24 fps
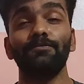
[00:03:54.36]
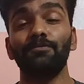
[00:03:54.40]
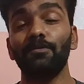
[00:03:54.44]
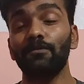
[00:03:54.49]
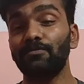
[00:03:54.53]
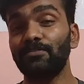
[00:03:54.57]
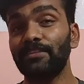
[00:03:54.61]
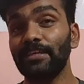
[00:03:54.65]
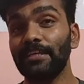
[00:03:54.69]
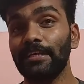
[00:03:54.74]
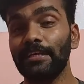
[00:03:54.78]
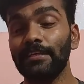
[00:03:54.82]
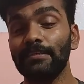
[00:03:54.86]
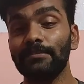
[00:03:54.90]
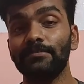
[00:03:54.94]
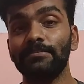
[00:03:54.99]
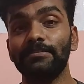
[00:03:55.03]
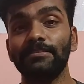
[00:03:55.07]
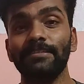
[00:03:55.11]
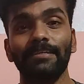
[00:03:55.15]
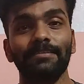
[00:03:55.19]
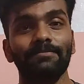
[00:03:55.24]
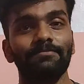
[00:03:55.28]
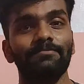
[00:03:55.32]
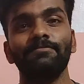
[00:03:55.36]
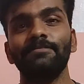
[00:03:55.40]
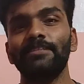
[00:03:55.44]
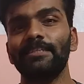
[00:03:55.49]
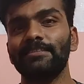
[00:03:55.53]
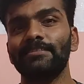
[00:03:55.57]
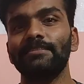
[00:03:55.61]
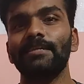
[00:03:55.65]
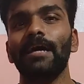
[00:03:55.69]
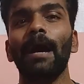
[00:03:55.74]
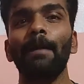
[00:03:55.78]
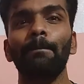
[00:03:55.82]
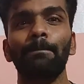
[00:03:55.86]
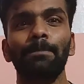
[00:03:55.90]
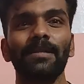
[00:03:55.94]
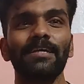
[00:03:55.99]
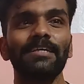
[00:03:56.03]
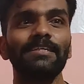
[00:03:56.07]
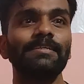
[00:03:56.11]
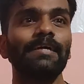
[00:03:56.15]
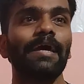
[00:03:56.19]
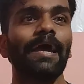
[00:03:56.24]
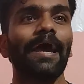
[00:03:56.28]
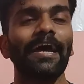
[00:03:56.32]
fifth thing is just
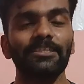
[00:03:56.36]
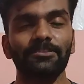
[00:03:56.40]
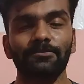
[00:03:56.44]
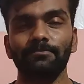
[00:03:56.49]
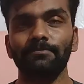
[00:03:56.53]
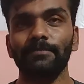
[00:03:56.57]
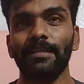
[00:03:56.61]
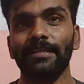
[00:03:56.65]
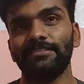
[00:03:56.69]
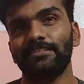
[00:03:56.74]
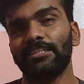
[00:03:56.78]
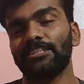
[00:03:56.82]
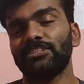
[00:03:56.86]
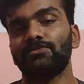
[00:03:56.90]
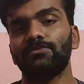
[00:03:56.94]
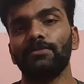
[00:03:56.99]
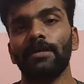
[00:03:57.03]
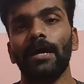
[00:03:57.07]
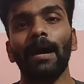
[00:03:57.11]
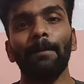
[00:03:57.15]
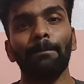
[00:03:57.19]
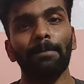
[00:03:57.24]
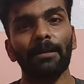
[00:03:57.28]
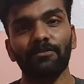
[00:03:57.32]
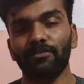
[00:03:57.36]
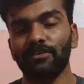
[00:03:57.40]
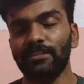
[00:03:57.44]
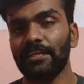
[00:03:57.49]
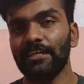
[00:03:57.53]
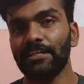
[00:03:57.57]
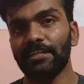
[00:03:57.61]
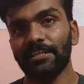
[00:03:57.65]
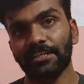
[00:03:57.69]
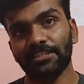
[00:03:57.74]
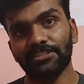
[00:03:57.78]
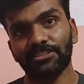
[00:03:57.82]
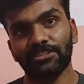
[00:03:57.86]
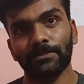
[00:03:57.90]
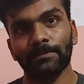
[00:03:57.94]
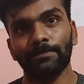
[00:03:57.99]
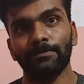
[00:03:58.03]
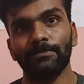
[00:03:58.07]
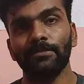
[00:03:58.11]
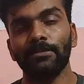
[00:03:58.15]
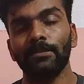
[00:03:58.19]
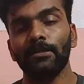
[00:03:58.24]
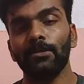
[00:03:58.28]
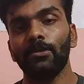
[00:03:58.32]
apply for the
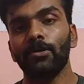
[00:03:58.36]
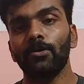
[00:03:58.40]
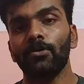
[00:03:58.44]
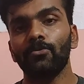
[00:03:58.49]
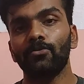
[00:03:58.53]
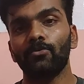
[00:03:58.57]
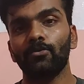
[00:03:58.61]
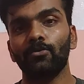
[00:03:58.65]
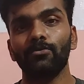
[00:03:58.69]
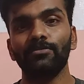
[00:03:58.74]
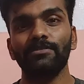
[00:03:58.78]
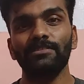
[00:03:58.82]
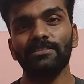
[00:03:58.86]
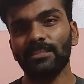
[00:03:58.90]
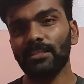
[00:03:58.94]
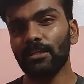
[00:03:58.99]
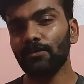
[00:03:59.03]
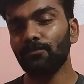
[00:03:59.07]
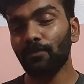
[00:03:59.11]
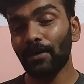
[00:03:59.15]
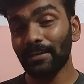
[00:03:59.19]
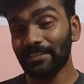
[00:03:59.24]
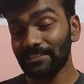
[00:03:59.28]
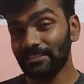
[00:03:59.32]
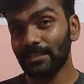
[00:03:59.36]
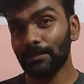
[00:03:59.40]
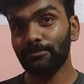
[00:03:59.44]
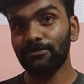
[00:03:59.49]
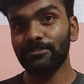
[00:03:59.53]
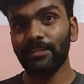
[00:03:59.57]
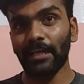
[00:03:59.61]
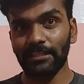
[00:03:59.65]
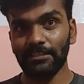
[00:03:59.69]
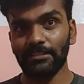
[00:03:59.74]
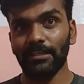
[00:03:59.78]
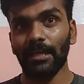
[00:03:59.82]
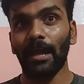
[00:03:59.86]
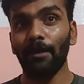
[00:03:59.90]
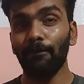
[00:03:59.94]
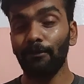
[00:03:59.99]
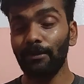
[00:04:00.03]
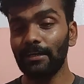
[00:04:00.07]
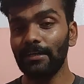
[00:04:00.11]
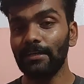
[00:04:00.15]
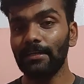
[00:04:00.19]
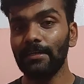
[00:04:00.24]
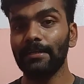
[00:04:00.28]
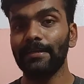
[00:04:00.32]
internships. So these are the 5 steps that I
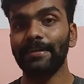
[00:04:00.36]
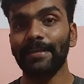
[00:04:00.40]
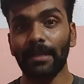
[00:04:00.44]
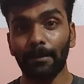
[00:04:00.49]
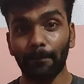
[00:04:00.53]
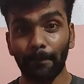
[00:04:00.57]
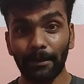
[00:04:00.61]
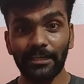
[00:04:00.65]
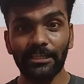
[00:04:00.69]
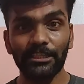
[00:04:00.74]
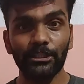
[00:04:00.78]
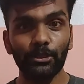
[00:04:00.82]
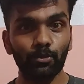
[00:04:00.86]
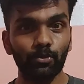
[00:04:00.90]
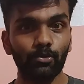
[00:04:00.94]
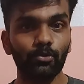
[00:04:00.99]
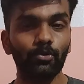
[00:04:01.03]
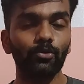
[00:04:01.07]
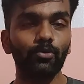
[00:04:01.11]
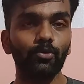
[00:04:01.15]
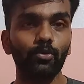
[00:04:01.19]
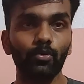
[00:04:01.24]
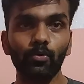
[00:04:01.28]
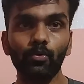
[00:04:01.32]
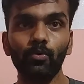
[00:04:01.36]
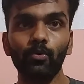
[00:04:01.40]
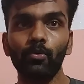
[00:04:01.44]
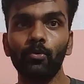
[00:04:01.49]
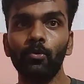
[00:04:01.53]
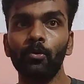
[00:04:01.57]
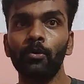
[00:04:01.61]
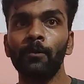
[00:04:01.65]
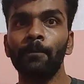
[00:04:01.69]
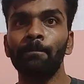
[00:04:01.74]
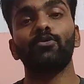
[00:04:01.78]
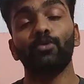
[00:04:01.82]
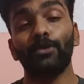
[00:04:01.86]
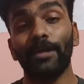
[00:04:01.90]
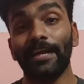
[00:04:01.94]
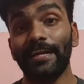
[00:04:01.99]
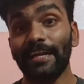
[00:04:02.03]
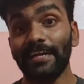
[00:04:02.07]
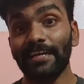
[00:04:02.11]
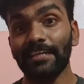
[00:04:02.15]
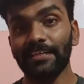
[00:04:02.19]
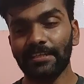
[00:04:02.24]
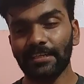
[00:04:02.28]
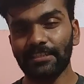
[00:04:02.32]
will recommend you to do to get
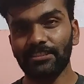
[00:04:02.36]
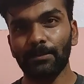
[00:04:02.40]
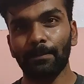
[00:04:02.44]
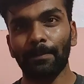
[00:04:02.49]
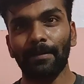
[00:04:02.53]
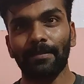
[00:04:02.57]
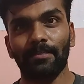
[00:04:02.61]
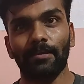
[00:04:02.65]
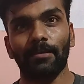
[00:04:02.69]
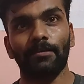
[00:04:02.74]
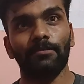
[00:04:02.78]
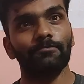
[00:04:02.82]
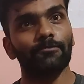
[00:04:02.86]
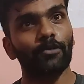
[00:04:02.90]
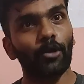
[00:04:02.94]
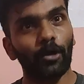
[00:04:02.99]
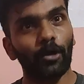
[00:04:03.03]
an internship as a